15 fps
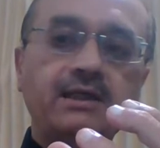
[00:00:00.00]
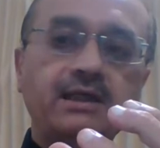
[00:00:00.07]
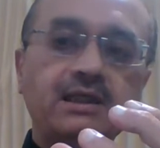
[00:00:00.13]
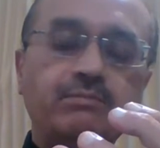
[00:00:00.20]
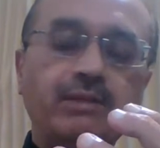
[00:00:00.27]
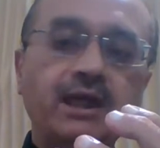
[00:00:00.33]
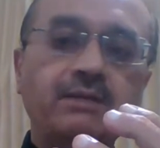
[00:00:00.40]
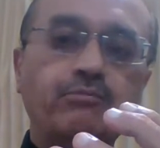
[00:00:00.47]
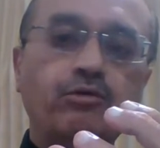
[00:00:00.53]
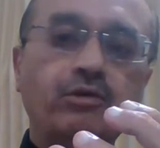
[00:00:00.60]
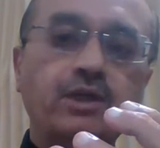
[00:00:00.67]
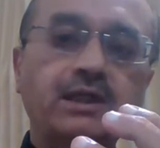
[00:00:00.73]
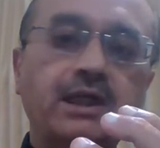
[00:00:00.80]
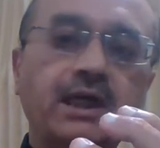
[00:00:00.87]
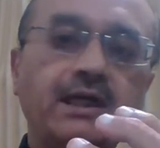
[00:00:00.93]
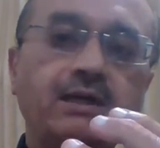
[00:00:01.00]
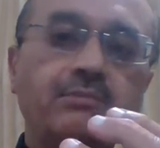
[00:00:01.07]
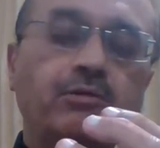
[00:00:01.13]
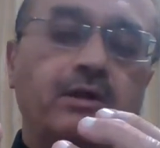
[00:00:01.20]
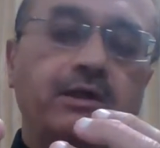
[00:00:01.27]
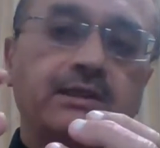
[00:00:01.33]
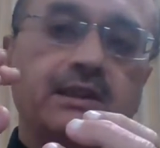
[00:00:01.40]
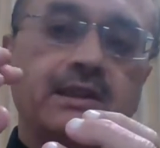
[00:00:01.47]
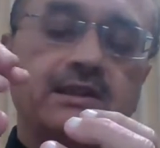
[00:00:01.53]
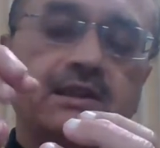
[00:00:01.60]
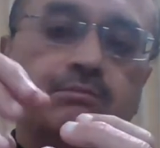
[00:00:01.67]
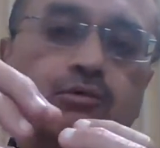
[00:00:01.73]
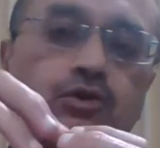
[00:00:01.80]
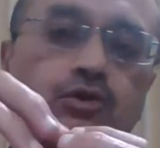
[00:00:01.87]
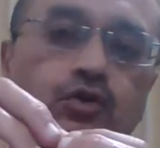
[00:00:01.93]
anti-spike protein antibodies are
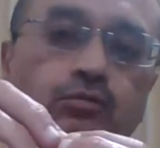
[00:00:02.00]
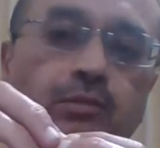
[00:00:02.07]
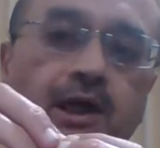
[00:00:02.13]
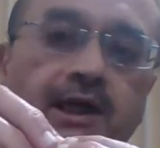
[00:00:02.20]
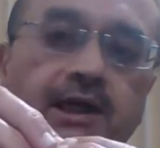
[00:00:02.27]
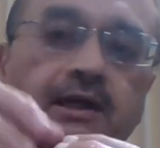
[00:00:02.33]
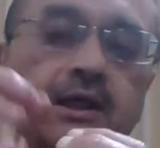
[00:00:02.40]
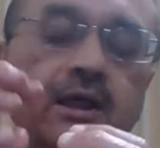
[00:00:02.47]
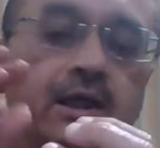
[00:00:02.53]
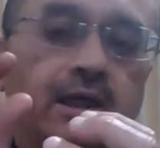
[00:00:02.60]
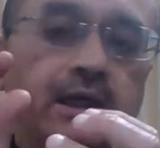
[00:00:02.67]
supposed to bind,